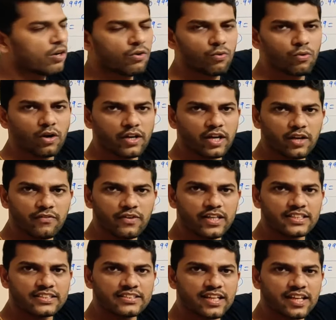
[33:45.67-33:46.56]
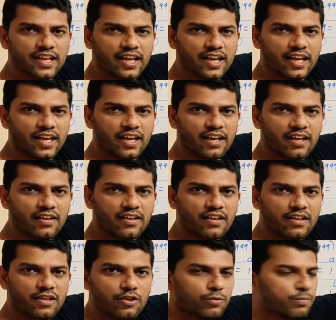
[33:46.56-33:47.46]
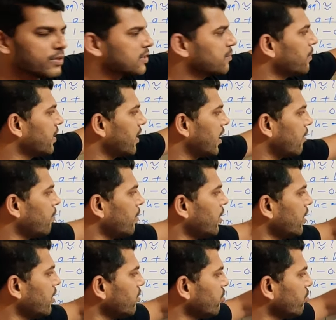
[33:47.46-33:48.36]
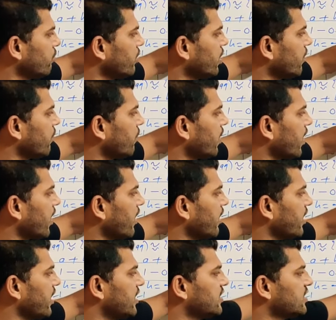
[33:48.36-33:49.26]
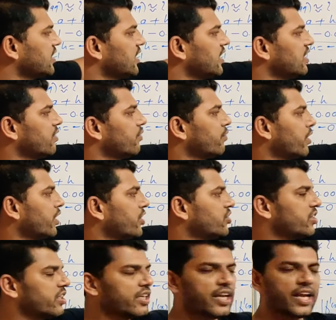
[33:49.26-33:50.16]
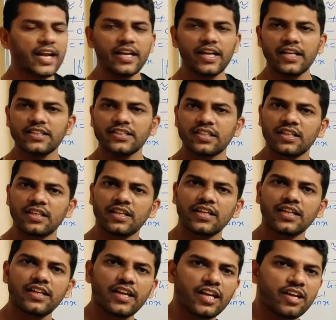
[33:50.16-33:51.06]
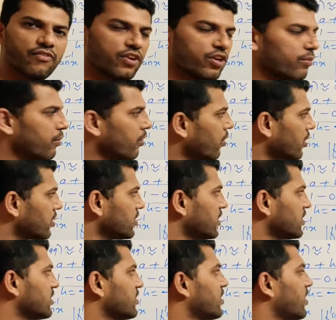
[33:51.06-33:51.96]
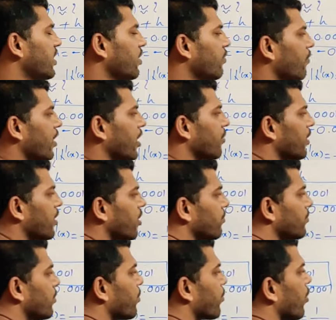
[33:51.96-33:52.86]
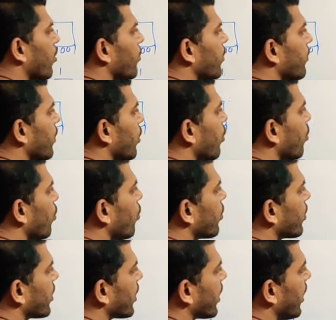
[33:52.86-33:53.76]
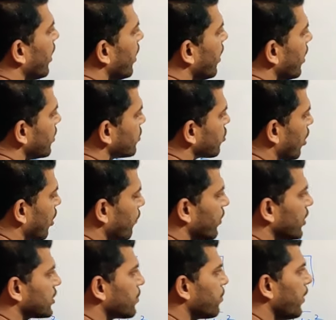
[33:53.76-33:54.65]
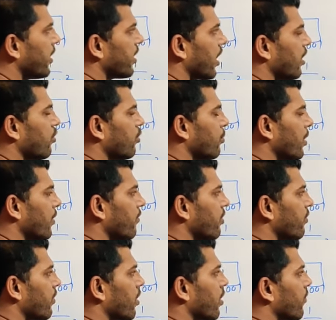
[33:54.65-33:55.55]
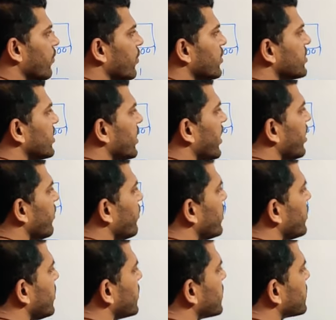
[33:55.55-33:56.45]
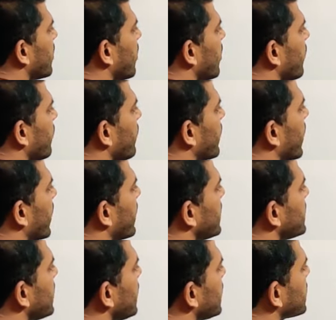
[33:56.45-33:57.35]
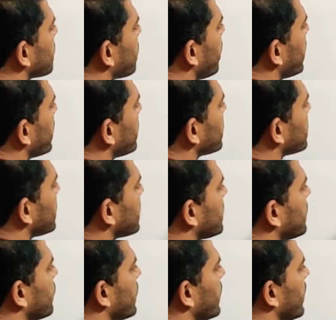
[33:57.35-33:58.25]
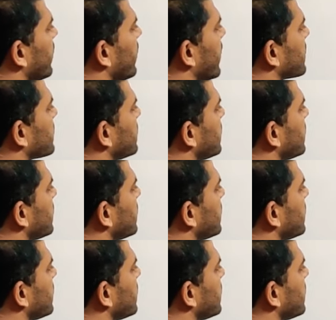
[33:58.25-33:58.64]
whatever is the A, you must be able to define easily the function and its derivative, because this is the requirement of the problem. Okay, so how will you split? I hope every one of you is ready with this. We can easily split this 61 degree as